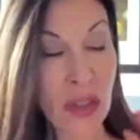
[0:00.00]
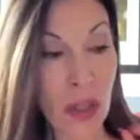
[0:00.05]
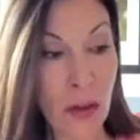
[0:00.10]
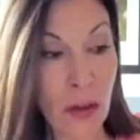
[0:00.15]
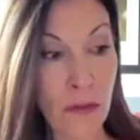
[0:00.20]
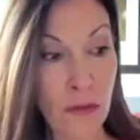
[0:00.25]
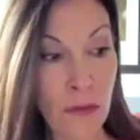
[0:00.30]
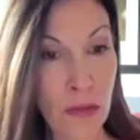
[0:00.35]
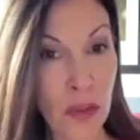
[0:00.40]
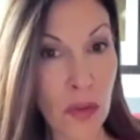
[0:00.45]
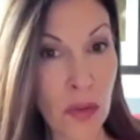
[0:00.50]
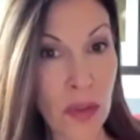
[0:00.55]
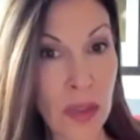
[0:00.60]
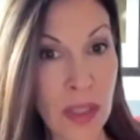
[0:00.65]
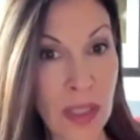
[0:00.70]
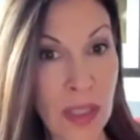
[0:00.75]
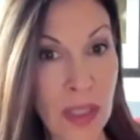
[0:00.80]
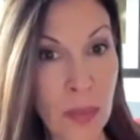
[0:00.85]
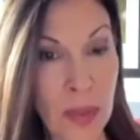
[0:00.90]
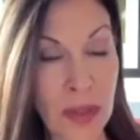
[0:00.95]
of foods
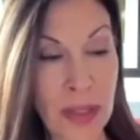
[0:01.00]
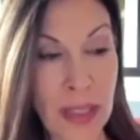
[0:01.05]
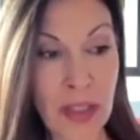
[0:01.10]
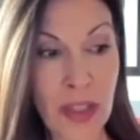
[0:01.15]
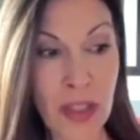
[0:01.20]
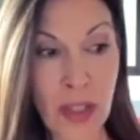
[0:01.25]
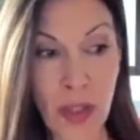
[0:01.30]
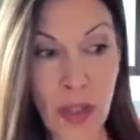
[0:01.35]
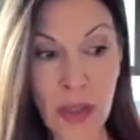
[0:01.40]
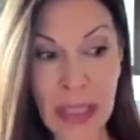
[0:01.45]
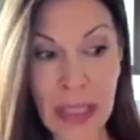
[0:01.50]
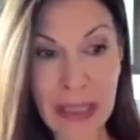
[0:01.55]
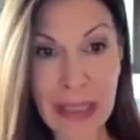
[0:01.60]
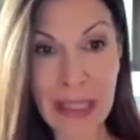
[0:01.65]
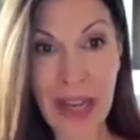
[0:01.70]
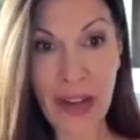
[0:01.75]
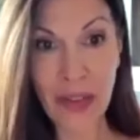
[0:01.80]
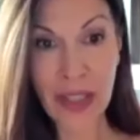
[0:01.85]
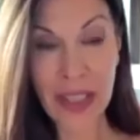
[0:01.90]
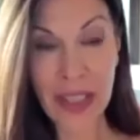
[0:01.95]
this month. I just heard that
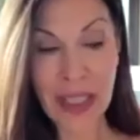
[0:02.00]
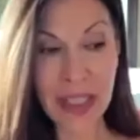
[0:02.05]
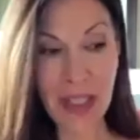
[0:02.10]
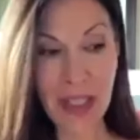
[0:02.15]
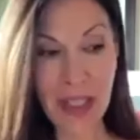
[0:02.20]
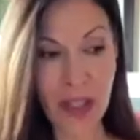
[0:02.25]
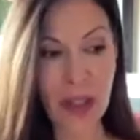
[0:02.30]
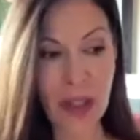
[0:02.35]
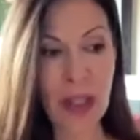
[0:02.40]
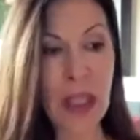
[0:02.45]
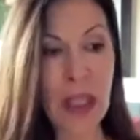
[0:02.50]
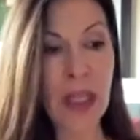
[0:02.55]
loud and clear.